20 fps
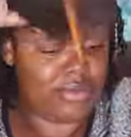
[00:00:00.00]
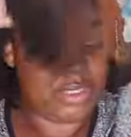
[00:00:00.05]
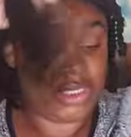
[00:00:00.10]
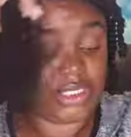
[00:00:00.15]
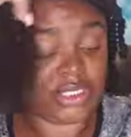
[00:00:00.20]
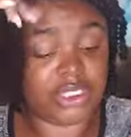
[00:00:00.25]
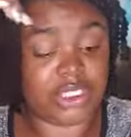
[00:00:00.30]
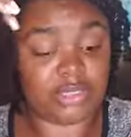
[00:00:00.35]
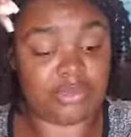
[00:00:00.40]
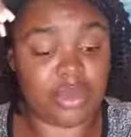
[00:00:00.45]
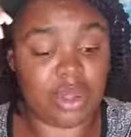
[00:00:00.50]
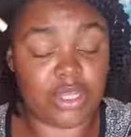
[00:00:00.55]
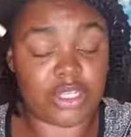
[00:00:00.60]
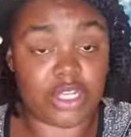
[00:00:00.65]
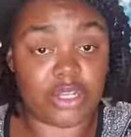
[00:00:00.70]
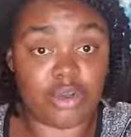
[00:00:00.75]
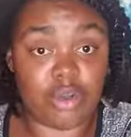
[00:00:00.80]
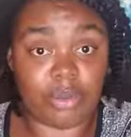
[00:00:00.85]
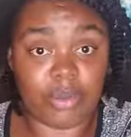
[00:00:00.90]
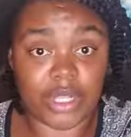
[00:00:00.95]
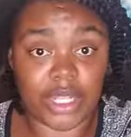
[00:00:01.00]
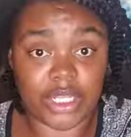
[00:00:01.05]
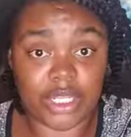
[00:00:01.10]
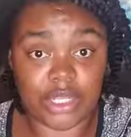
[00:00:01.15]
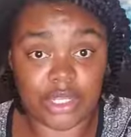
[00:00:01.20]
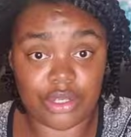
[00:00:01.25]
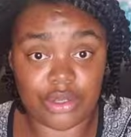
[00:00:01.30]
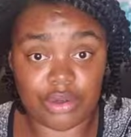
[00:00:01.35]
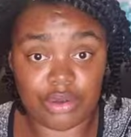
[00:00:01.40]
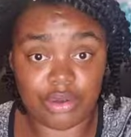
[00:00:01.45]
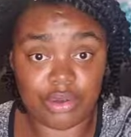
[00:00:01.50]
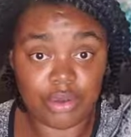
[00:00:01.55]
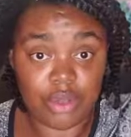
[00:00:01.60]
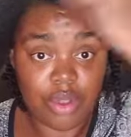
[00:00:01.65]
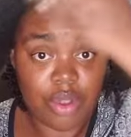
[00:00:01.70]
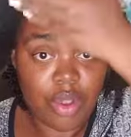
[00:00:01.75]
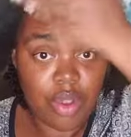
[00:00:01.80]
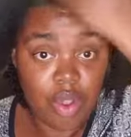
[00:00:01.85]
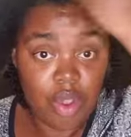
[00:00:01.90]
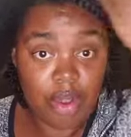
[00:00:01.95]
It's the smallest. I normally like to do
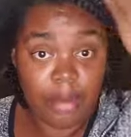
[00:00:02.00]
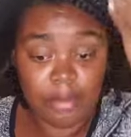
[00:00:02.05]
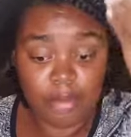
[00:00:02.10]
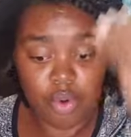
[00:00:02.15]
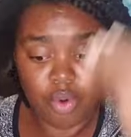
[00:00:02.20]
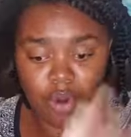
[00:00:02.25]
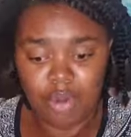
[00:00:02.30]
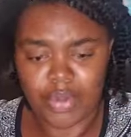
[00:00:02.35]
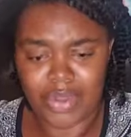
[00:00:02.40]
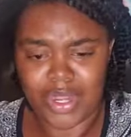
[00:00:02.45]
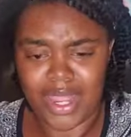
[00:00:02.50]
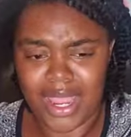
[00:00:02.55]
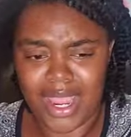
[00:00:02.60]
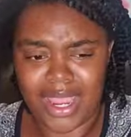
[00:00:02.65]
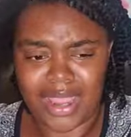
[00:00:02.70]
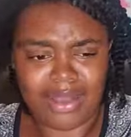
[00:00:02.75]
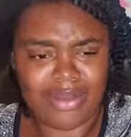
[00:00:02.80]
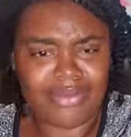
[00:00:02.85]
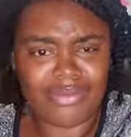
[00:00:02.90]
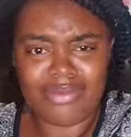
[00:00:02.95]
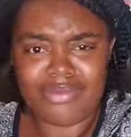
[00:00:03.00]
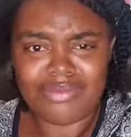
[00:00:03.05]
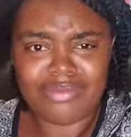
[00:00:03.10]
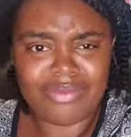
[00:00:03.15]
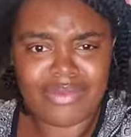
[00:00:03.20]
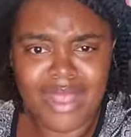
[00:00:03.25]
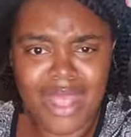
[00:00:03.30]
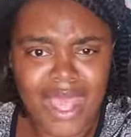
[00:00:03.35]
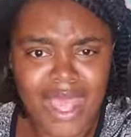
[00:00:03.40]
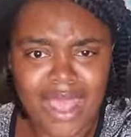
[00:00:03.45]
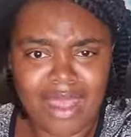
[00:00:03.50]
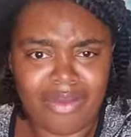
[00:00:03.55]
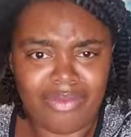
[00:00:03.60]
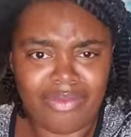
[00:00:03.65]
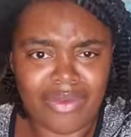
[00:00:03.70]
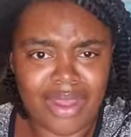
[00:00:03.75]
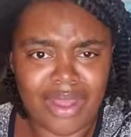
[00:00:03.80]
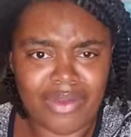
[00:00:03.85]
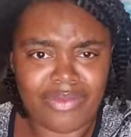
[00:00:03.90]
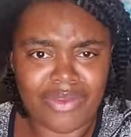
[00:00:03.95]
more than
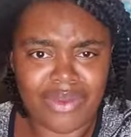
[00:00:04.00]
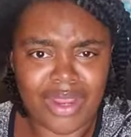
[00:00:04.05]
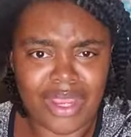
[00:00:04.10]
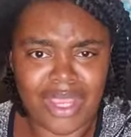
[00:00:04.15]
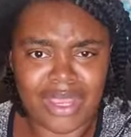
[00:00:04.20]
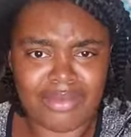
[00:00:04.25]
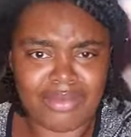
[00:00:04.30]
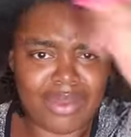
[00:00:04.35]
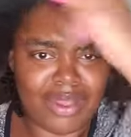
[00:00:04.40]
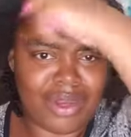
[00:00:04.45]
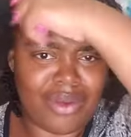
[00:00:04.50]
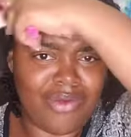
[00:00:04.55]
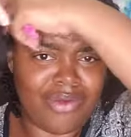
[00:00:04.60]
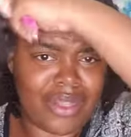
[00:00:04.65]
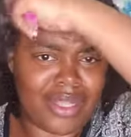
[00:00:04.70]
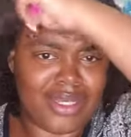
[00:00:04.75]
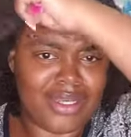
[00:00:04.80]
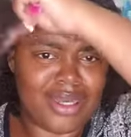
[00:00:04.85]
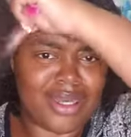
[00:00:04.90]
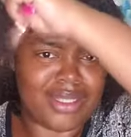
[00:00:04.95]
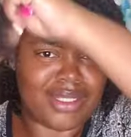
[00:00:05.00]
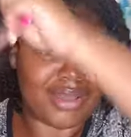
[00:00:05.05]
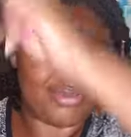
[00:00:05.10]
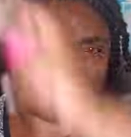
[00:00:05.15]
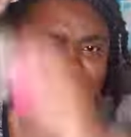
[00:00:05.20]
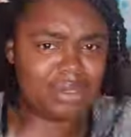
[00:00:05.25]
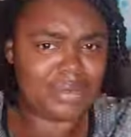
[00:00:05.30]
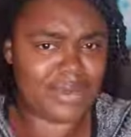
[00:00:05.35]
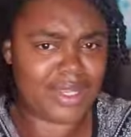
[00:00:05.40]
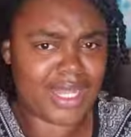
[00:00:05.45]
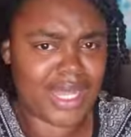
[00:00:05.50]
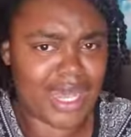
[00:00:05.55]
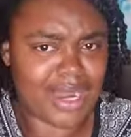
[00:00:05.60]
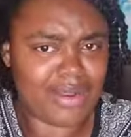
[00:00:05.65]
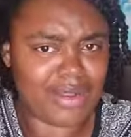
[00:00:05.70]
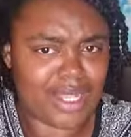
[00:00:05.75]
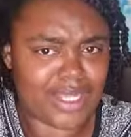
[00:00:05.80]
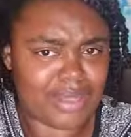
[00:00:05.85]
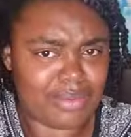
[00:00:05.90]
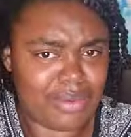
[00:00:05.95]
half of your head being over, like, does something to me. Like, I don't
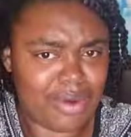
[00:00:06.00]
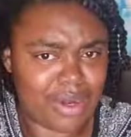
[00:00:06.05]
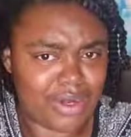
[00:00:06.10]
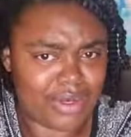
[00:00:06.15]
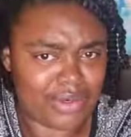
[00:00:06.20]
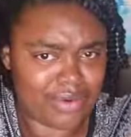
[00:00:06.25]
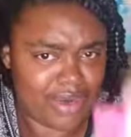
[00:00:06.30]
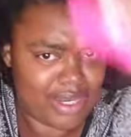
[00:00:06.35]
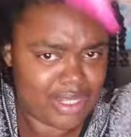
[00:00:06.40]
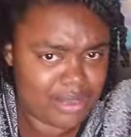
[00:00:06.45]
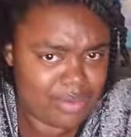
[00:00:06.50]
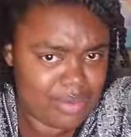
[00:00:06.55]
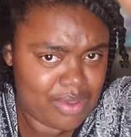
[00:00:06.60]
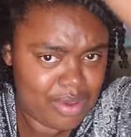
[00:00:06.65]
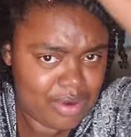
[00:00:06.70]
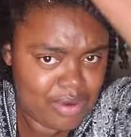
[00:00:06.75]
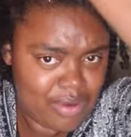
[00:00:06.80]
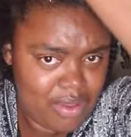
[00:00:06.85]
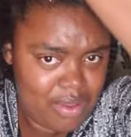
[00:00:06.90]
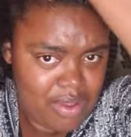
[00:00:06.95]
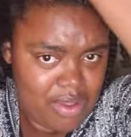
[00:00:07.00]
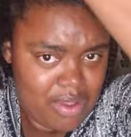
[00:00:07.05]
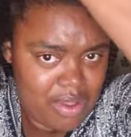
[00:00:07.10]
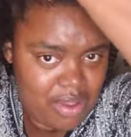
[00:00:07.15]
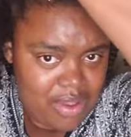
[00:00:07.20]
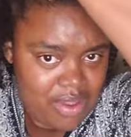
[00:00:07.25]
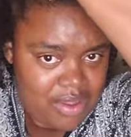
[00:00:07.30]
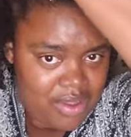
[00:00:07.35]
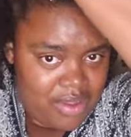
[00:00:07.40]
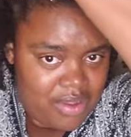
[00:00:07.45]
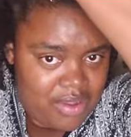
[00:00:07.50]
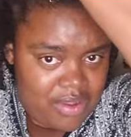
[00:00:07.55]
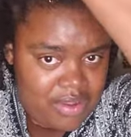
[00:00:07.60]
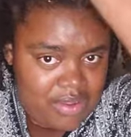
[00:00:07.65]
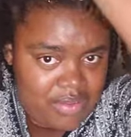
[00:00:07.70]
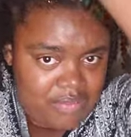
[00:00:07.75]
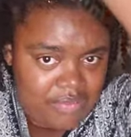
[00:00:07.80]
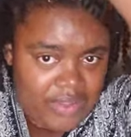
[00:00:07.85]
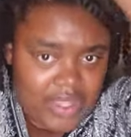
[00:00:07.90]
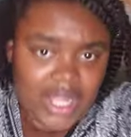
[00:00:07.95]
like the part straight in the middle.
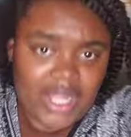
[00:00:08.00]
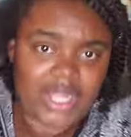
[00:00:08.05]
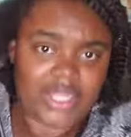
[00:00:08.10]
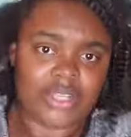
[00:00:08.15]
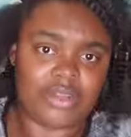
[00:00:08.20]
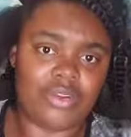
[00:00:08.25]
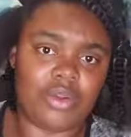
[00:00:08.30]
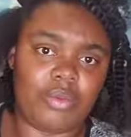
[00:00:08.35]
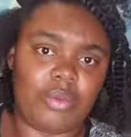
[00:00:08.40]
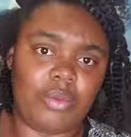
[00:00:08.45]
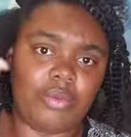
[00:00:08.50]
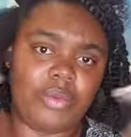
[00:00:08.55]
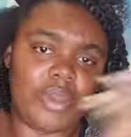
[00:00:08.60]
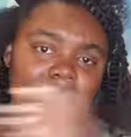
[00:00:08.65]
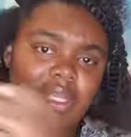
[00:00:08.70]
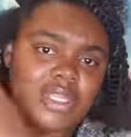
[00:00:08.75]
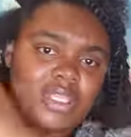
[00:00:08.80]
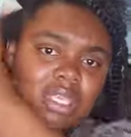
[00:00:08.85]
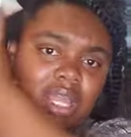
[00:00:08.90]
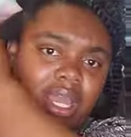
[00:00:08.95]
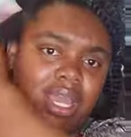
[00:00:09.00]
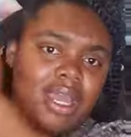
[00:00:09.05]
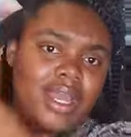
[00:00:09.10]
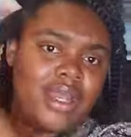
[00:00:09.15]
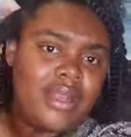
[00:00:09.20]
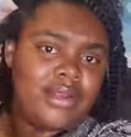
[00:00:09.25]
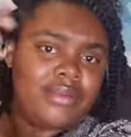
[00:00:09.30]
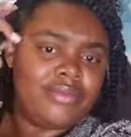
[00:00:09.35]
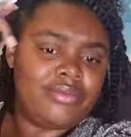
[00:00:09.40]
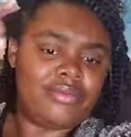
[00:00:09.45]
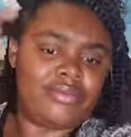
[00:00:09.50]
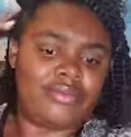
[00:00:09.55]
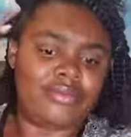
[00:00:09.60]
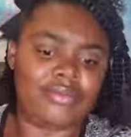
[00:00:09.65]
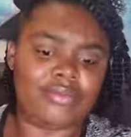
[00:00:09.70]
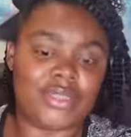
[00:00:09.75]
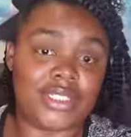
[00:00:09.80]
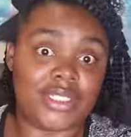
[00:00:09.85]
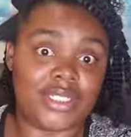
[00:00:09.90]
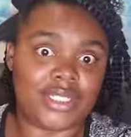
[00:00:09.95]
I like to normally pick a side
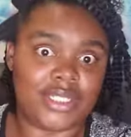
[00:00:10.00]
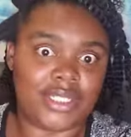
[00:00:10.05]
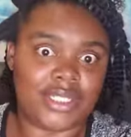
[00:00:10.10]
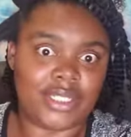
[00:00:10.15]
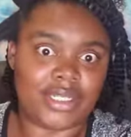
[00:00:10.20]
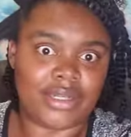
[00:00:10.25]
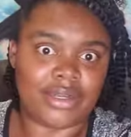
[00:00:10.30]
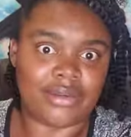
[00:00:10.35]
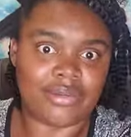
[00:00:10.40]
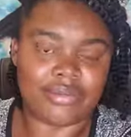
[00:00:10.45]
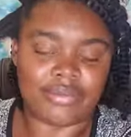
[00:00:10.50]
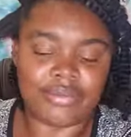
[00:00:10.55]
and stay there.